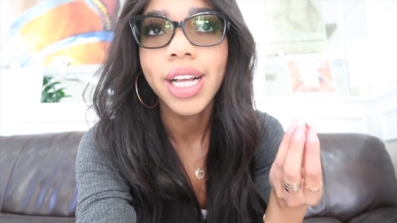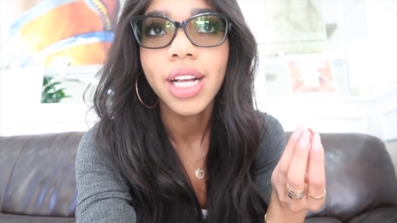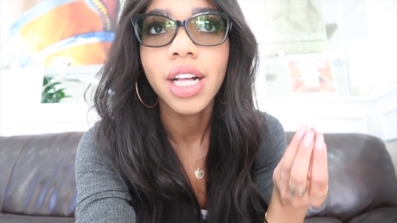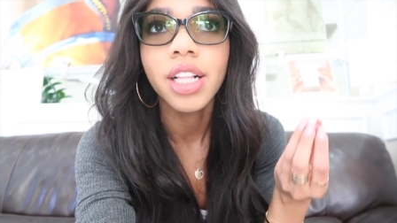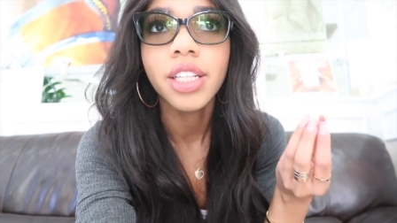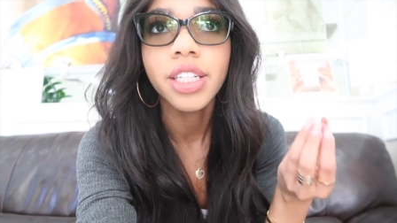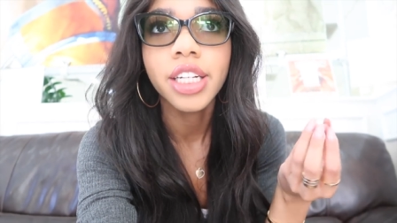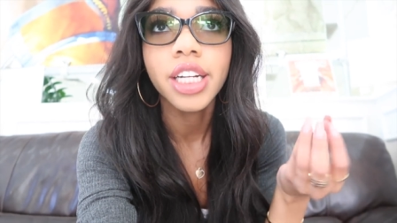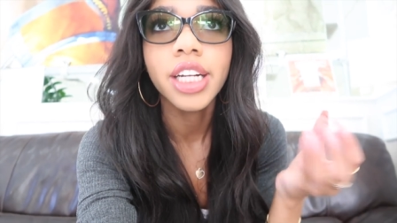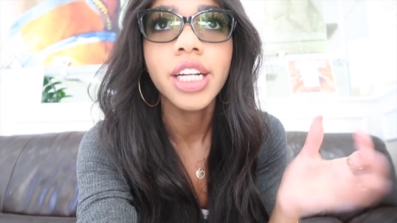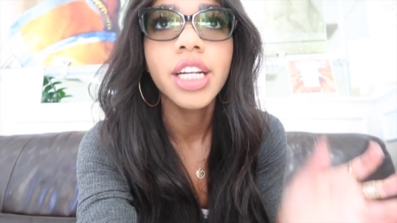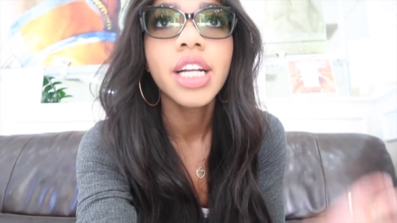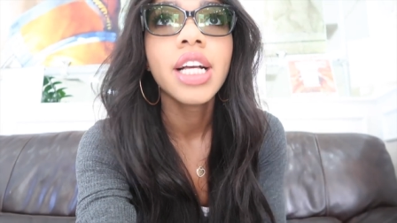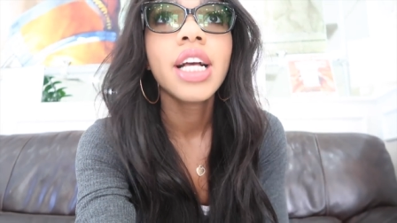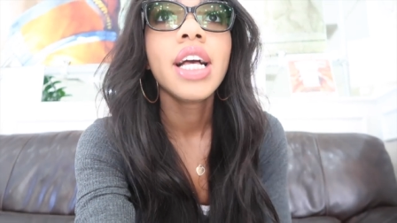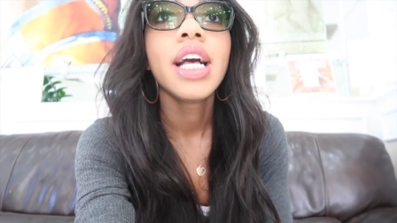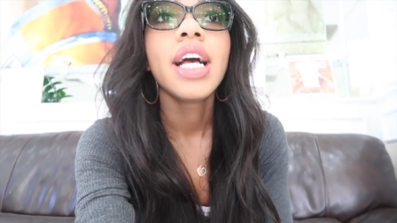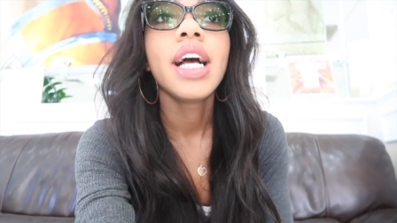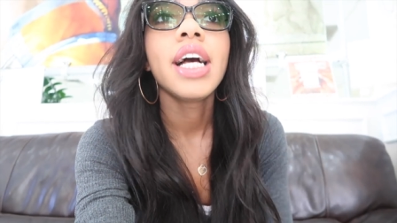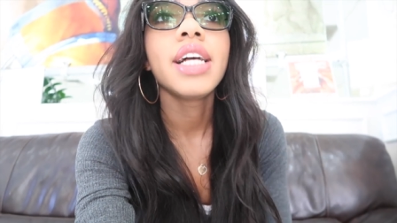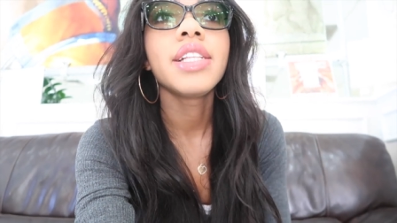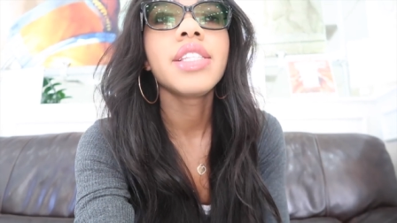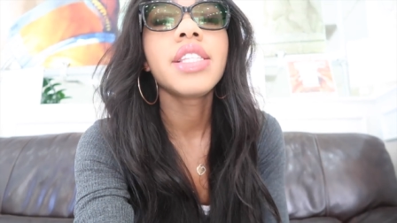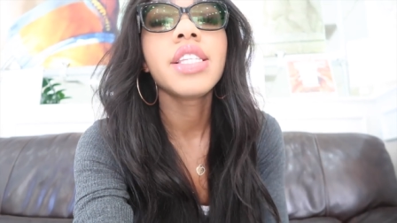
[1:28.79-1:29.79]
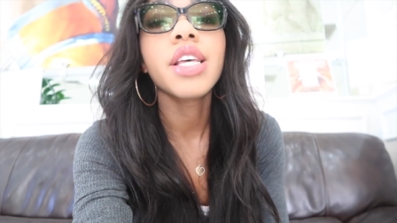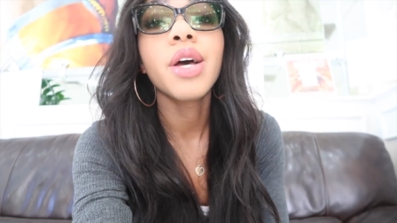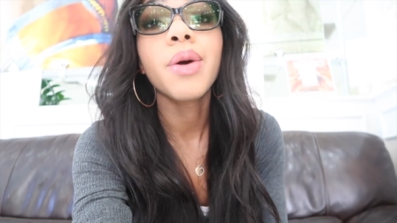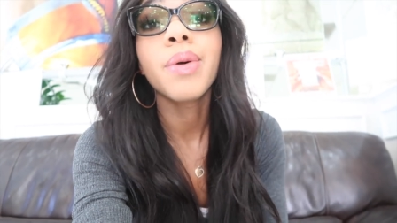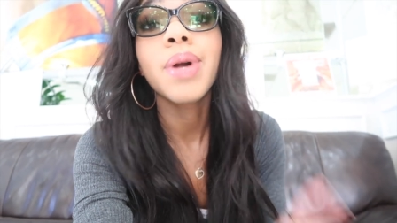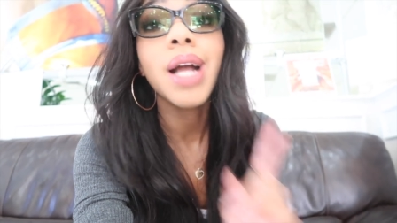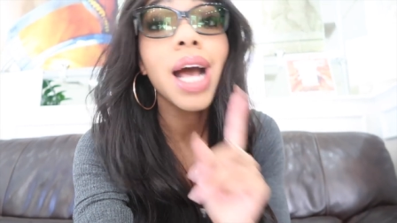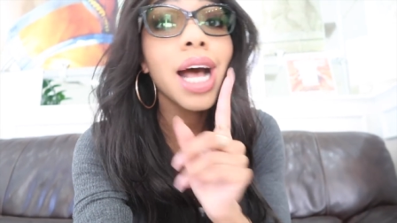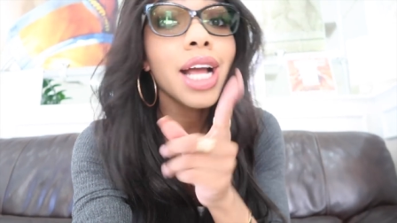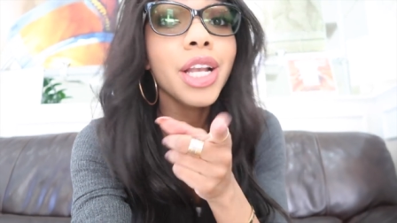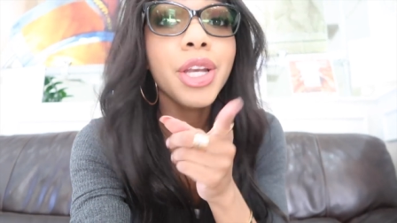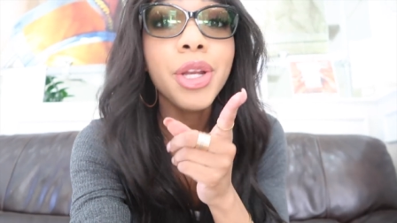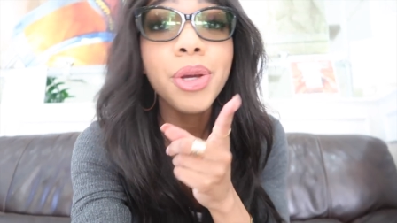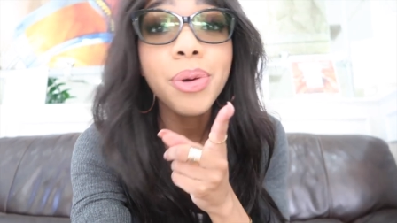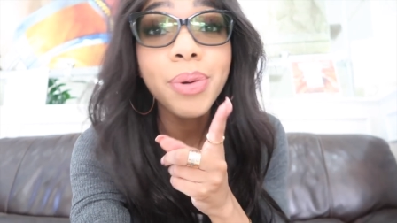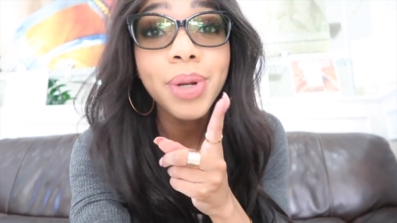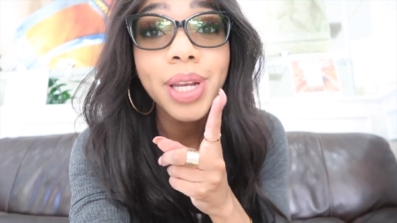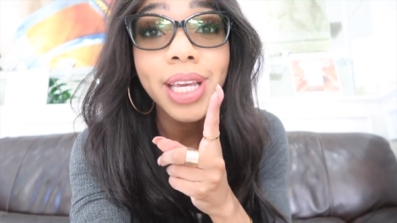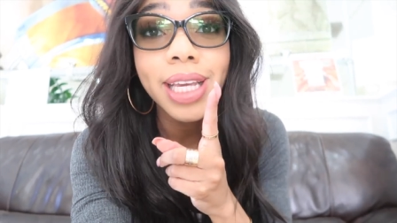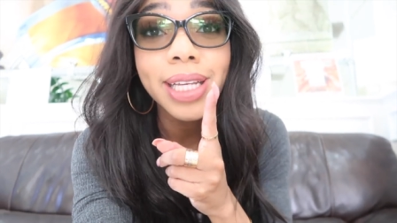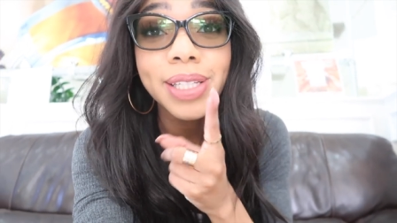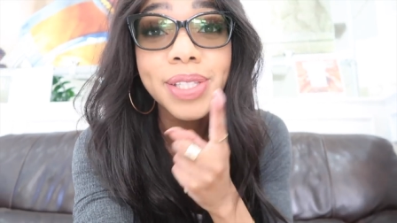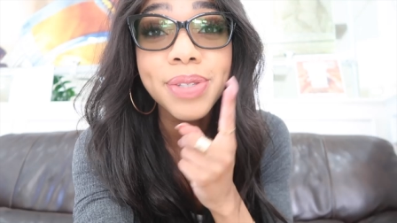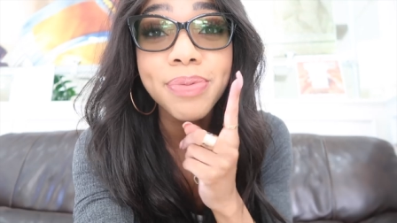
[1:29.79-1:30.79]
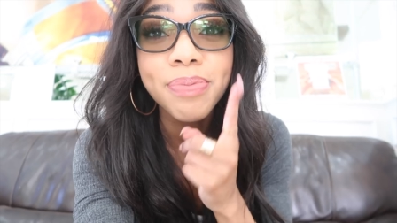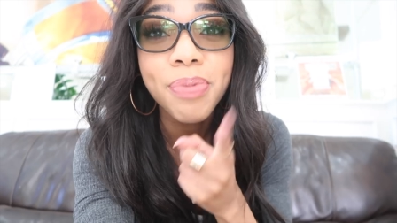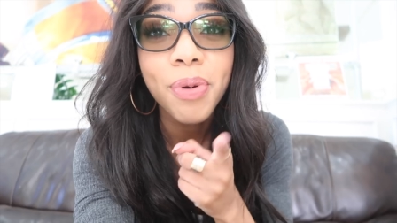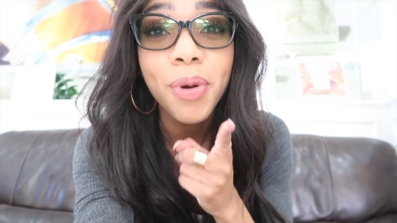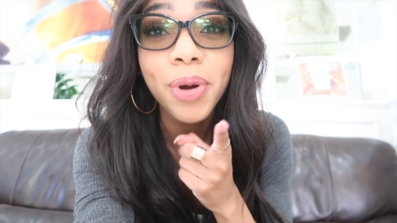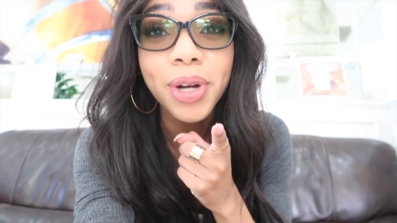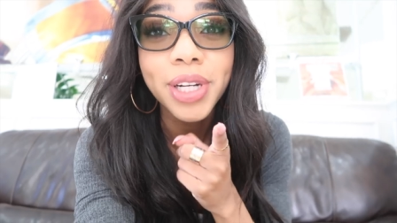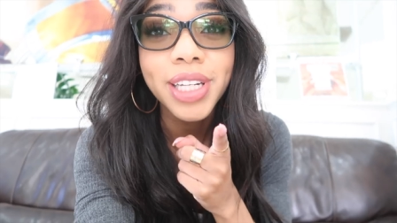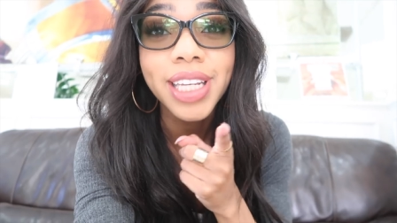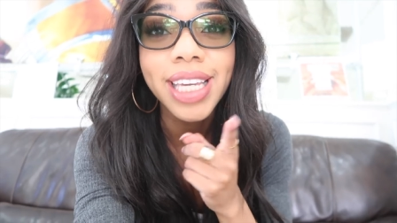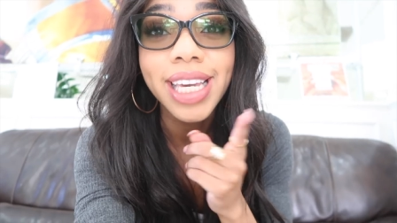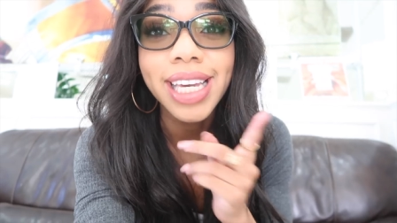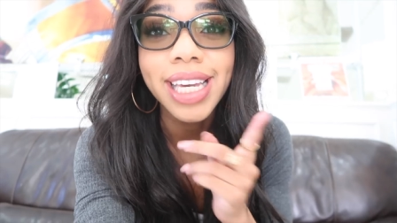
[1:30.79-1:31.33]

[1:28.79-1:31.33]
color. And so continuity is important,